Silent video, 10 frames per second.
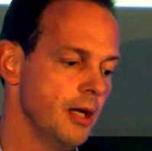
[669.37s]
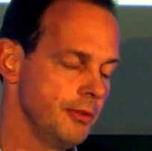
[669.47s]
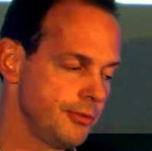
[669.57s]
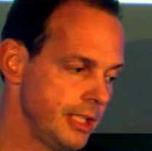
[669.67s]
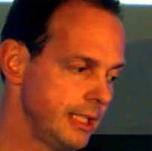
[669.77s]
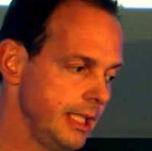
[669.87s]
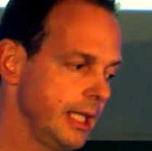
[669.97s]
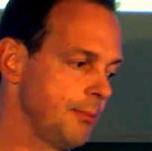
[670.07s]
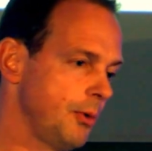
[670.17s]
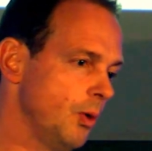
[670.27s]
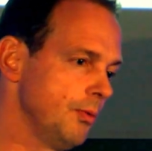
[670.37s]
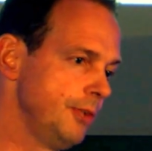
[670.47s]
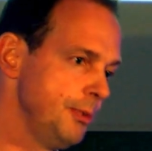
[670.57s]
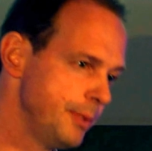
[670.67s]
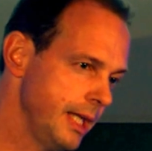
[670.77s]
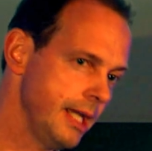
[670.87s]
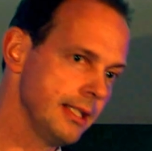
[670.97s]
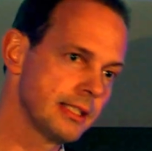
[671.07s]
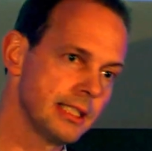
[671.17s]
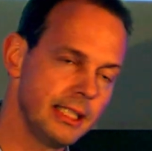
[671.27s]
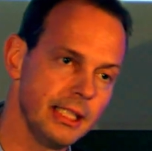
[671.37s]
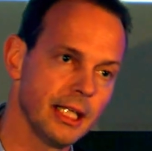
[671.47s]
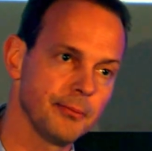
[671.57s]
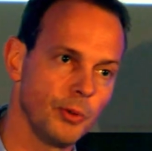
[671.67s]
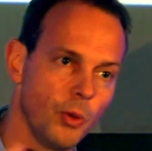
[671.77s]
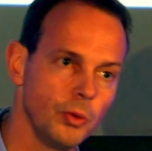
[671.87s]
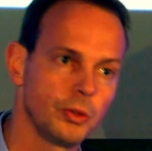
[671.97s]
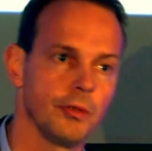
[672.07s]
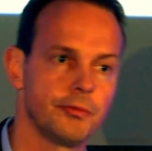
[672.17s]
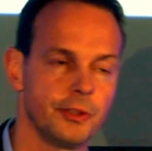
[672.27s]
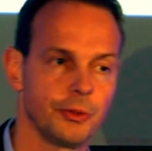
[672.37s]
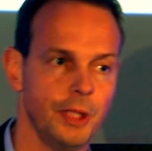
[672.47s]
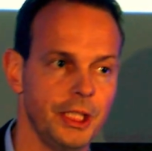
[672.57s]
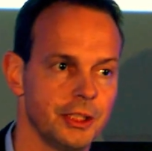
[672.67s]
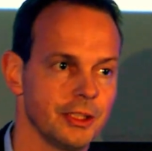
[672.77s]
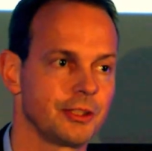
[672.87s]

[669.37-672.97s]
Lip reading: with setting up own VPNs, setting up own configurations,